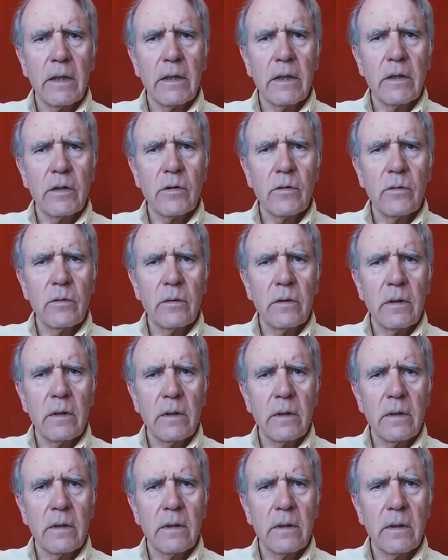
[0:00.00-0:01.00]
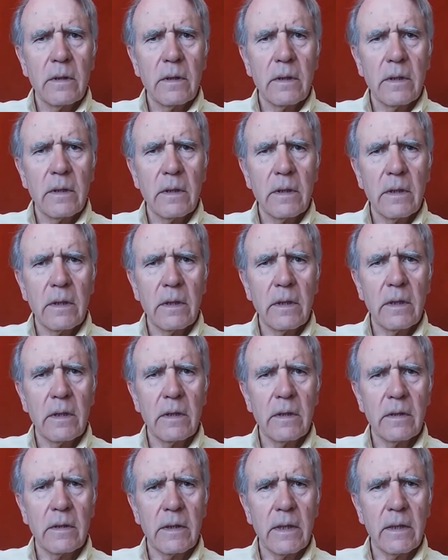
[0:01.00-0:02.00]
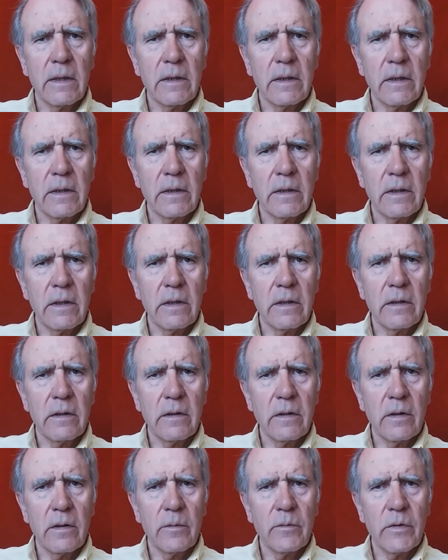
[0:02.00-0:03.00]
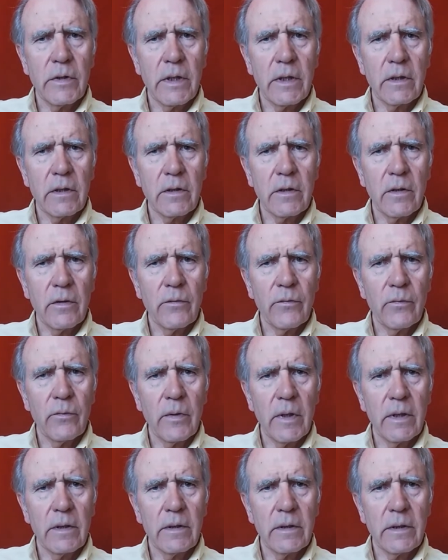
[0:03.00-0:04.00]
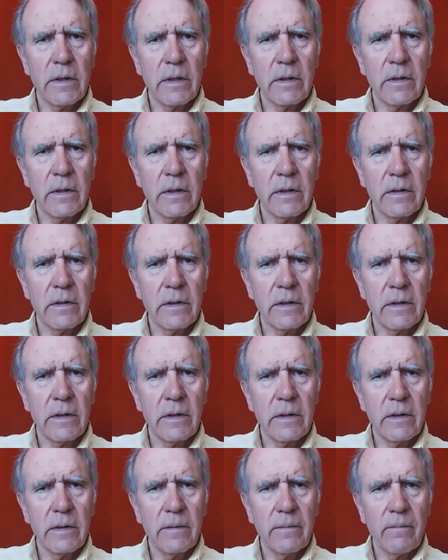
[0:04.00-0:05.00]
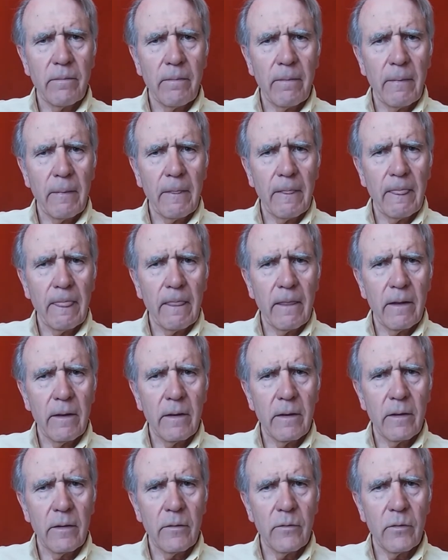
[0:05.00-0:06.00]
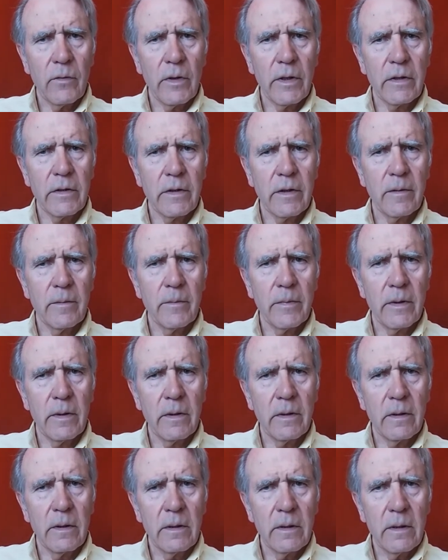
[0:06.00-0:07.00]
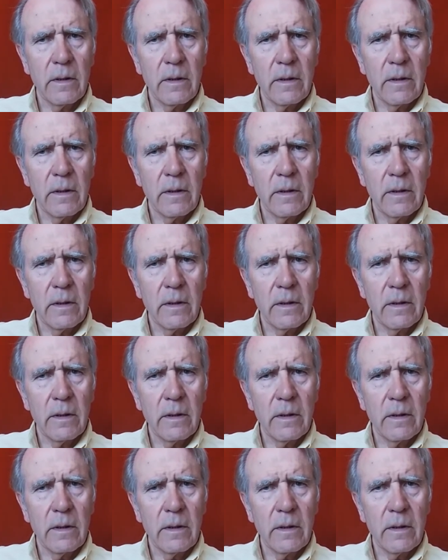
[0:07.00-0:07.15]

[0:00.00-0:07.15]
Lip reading: and is good, in that it is the object of one tendency. For example,